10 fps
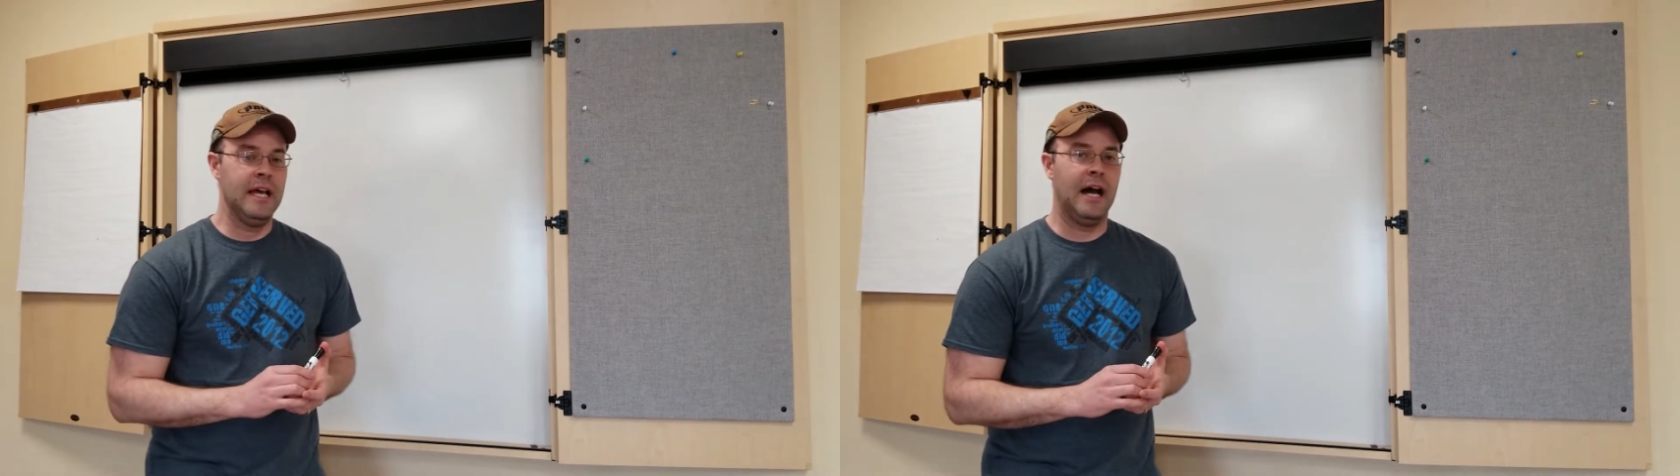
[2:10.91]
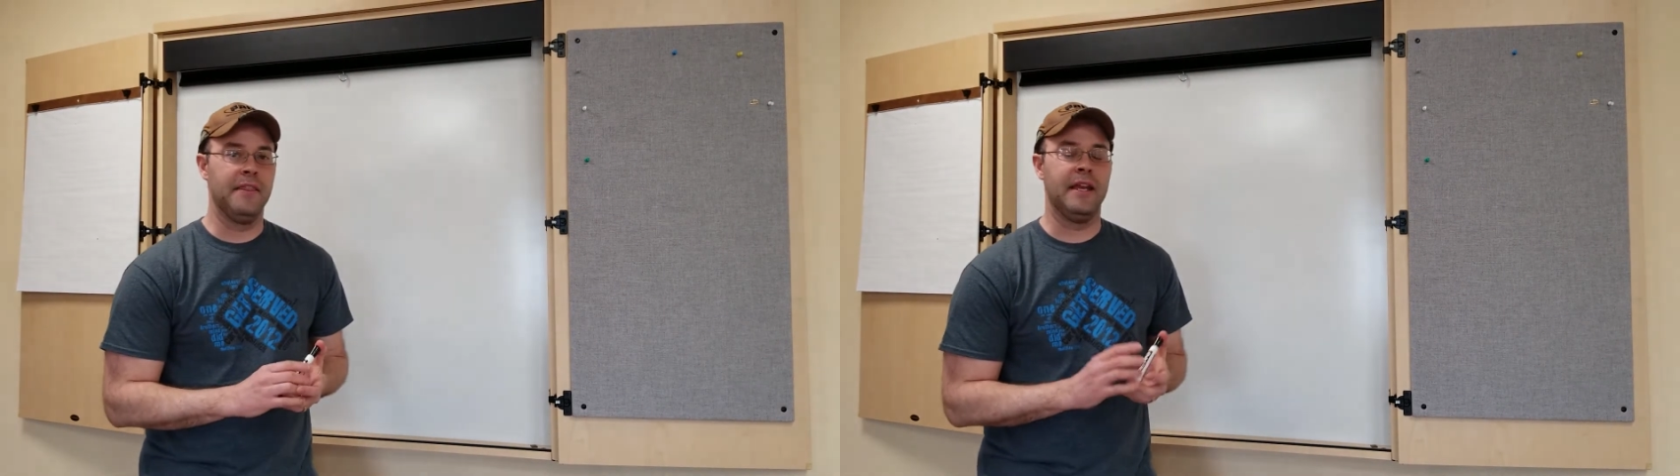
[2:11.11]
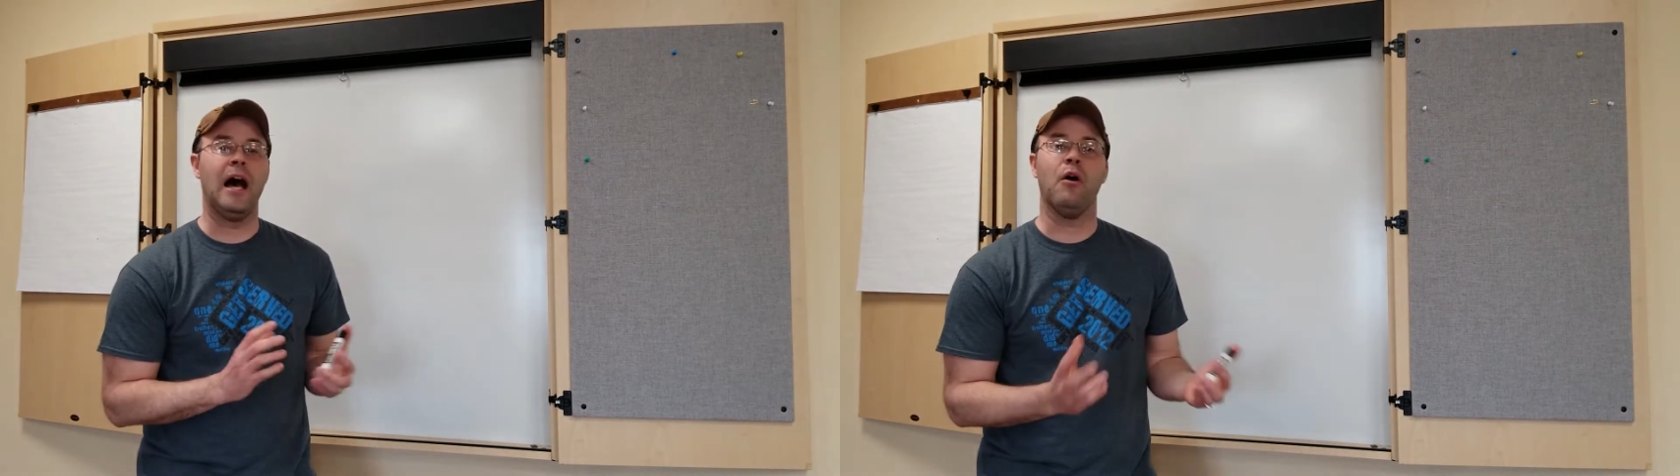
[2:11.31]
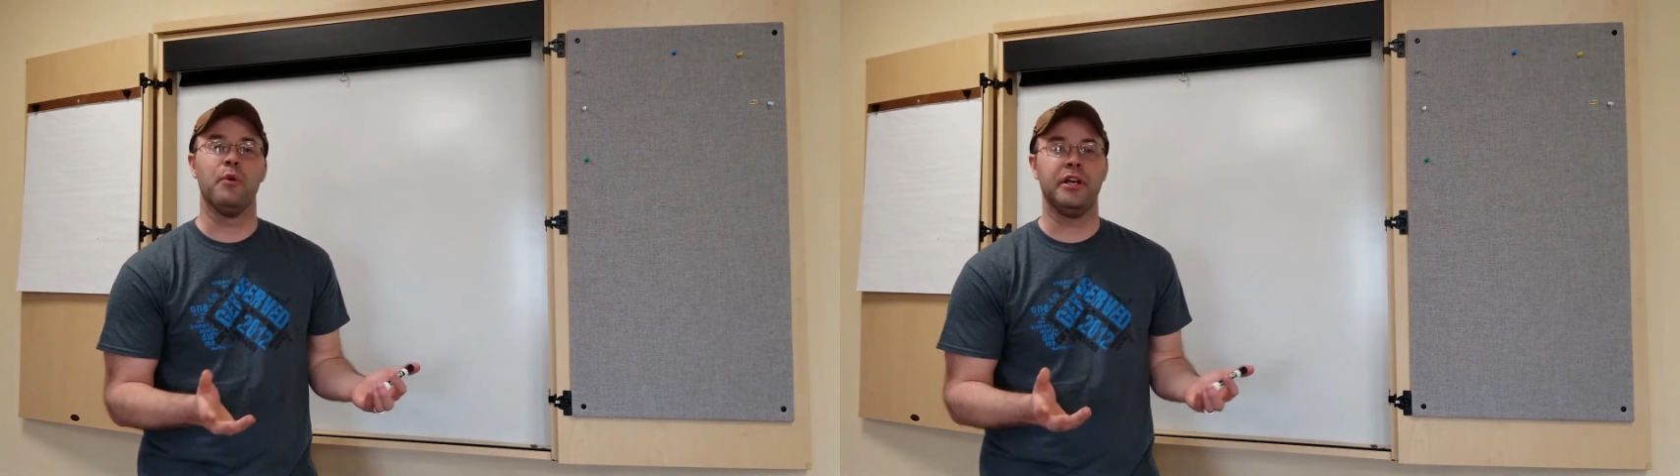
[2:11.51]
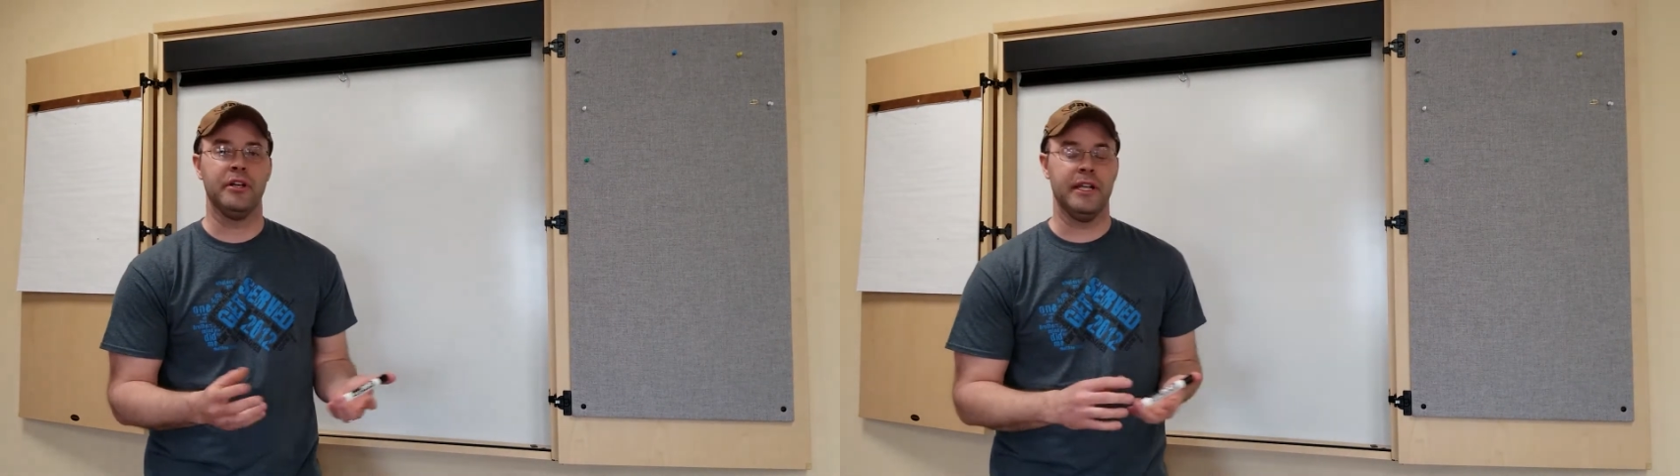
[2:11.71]
and then how are
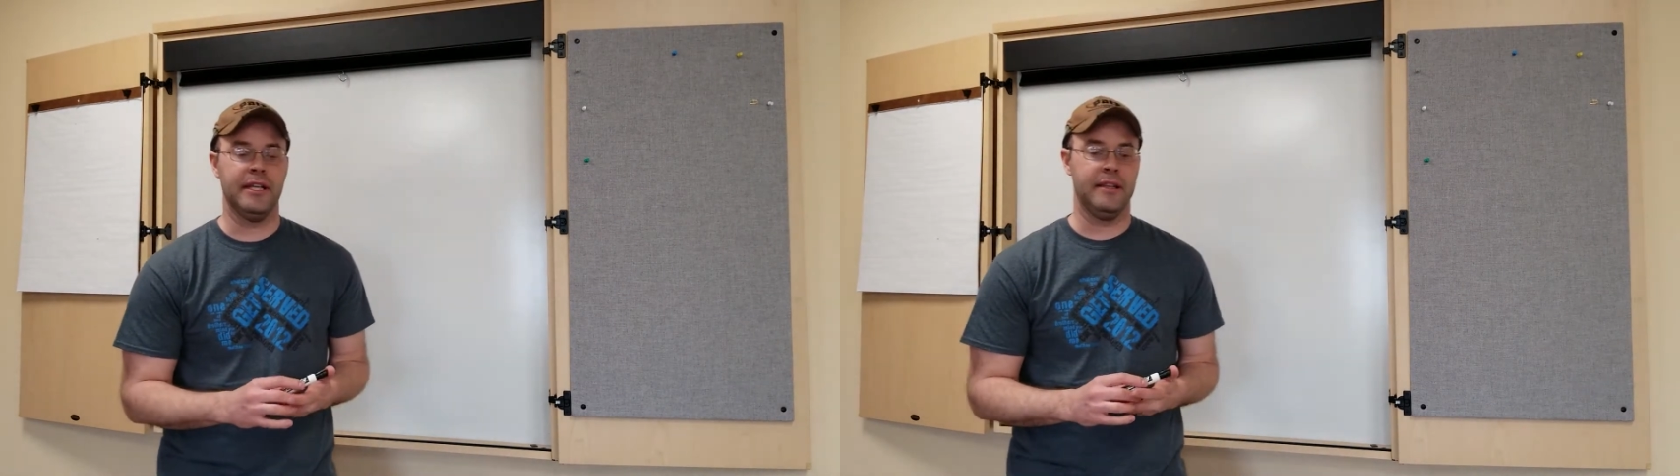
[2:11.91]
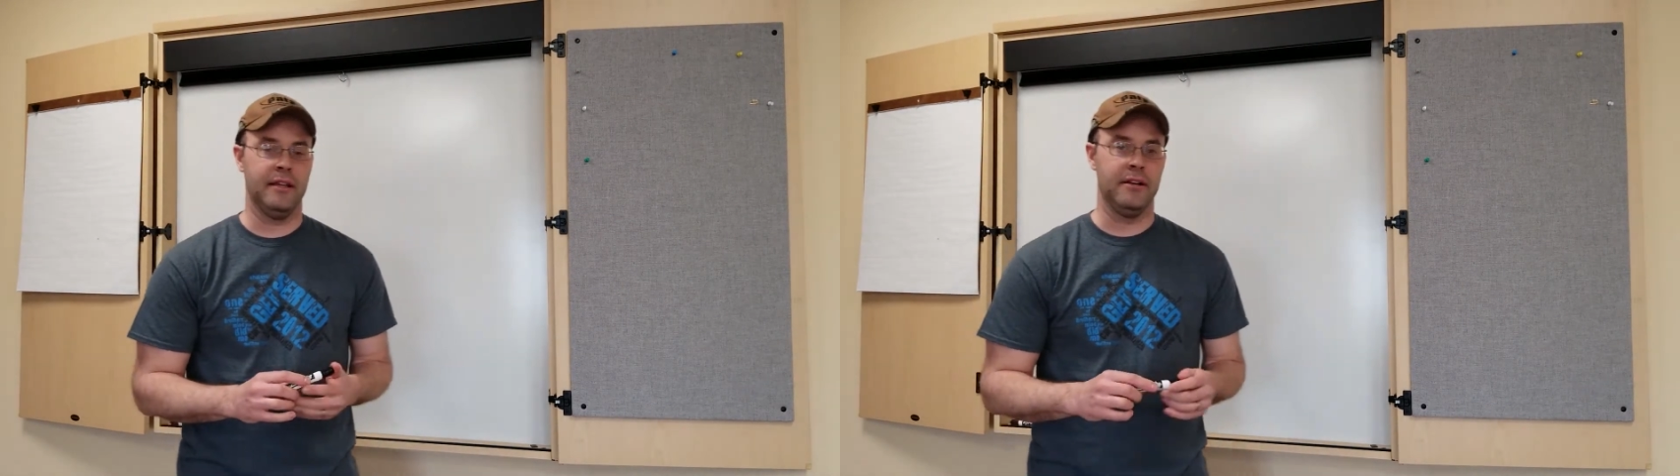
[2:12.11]
you going to get there?